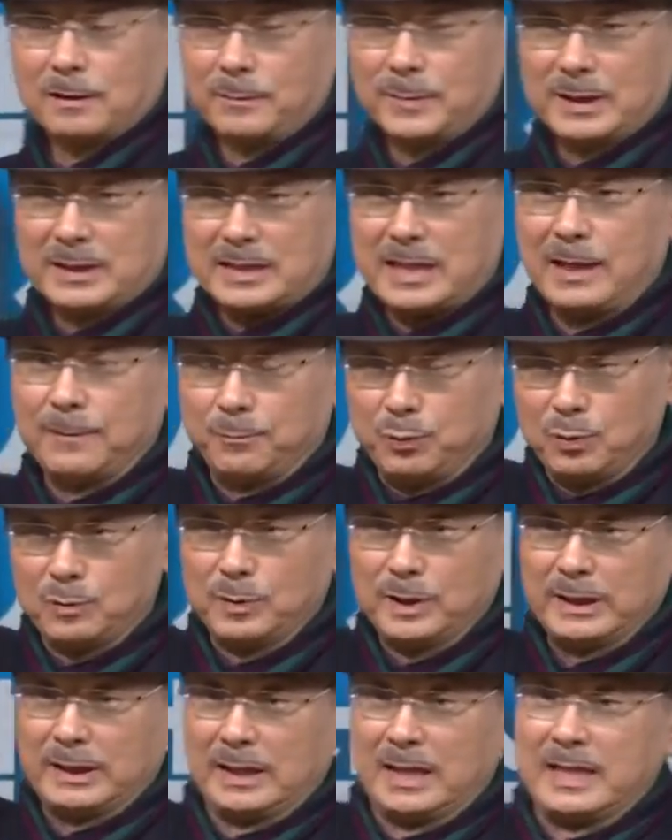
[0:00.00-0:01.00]
the value of the
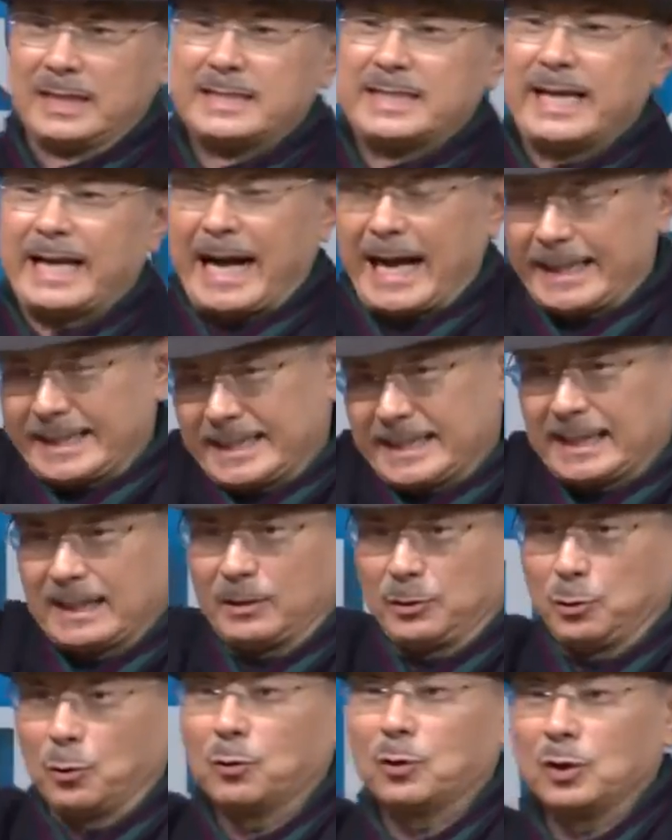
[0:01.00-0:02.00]
product would drop due to
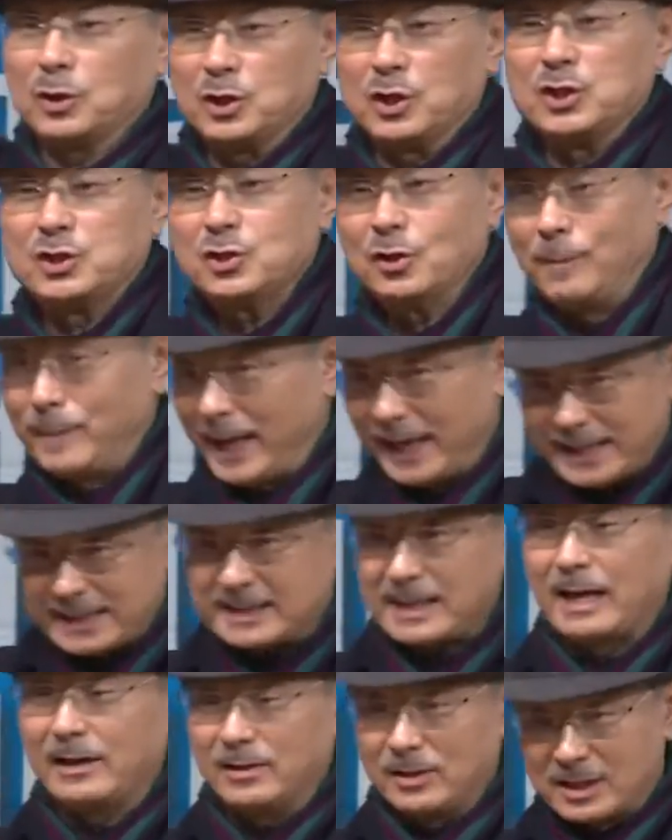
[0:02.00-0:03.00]
having too much,
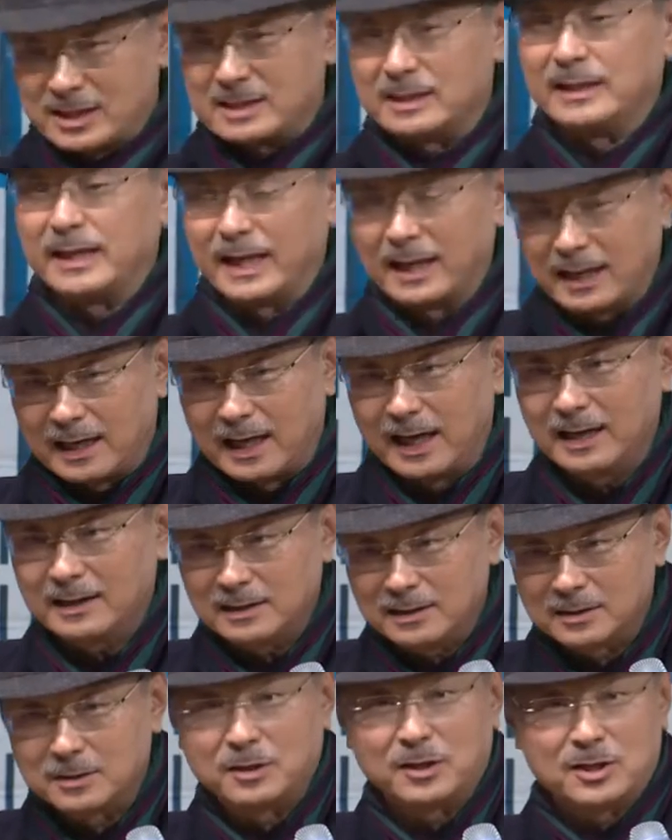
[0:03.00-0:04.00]
right?
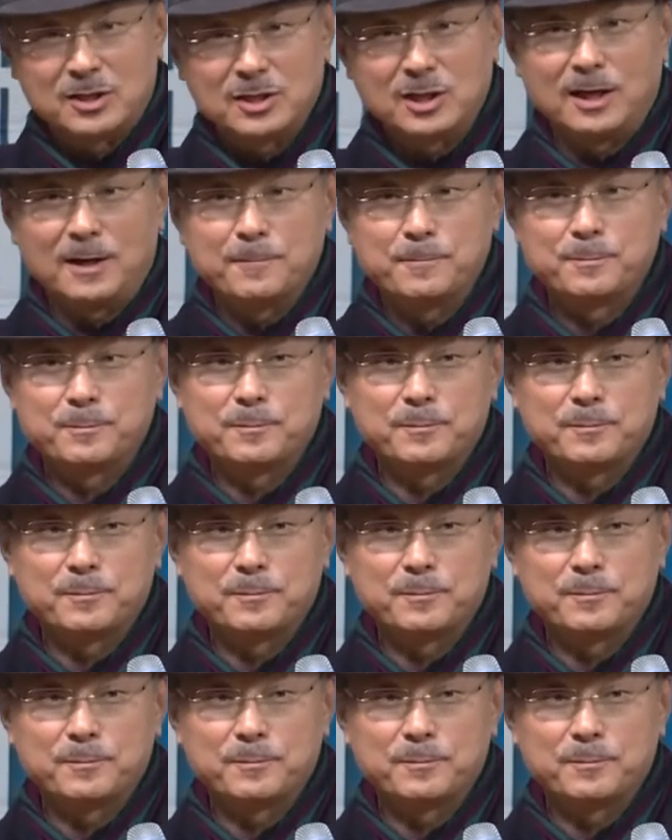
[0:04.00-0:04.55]
Yeah.